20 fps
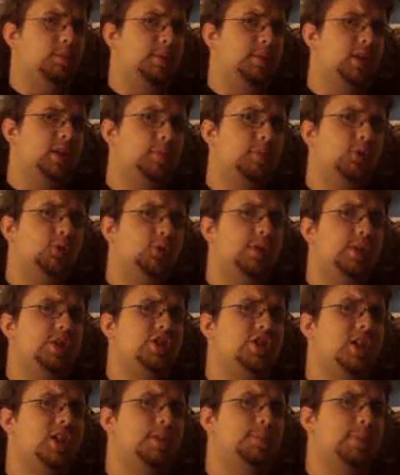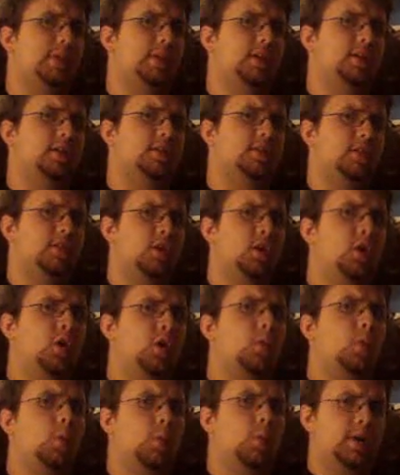WWE Champions,
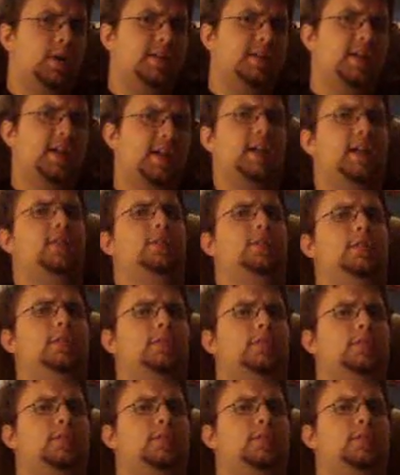one title.